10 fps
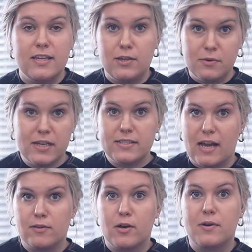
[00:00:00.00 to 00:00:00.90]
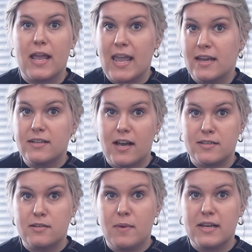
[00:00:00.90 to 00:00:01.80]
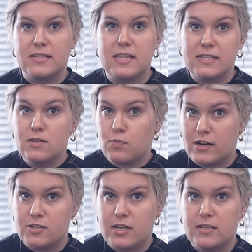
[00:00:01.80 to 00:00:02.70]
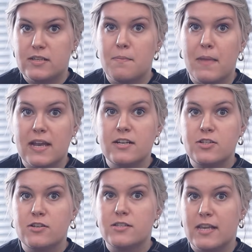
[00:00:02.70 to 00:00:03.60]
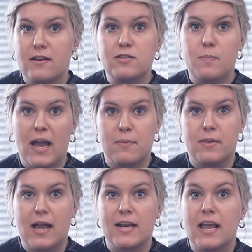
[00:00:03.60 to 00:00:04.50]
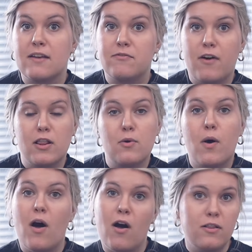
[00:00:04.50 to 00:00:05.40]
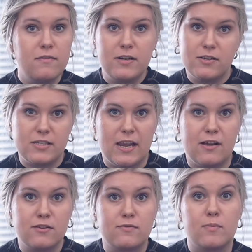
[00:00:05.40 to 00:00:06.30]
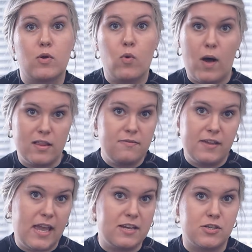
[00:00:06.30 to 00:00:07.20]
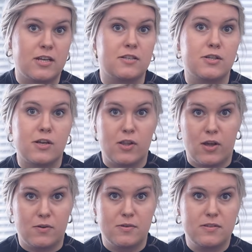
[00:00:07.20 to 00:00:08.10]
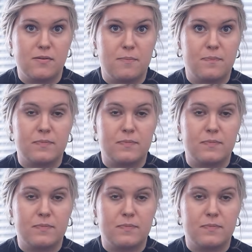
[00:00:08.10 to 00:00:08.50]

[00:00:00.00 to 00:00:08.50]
You can download and customize this spreadsheet to manage your sales pipeline and follow all of your sales from qualification to close.